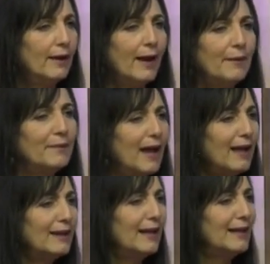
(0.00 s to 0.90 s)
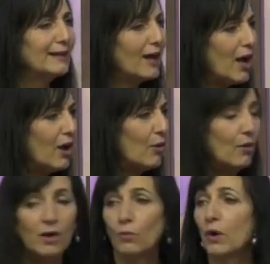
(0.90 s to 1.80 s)
I'm not letting go.
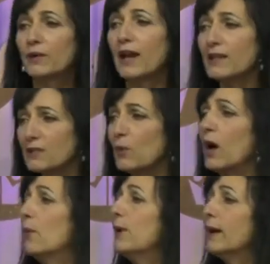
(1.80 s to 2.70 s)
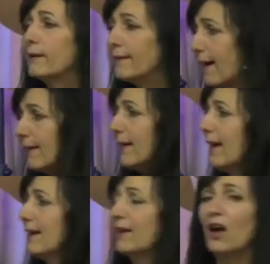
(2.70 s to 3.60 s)
Well, guess what? We are not
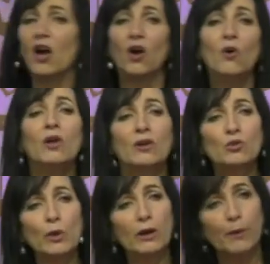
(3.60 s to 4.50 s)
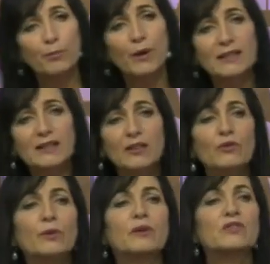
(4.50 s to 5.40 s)
letting go because we are pressing
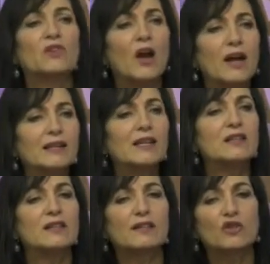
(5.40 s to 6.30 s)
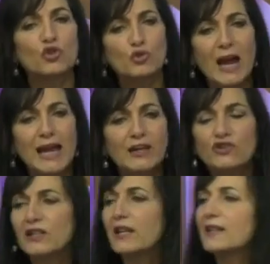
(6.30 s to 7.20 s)
through because God gives us a
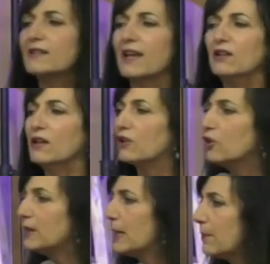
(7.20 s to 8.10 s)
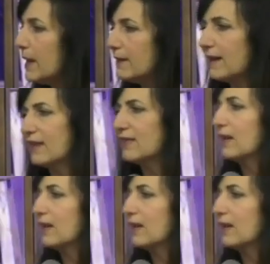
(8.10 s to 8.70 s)
strategy, and he's saying, look, you keep hitting that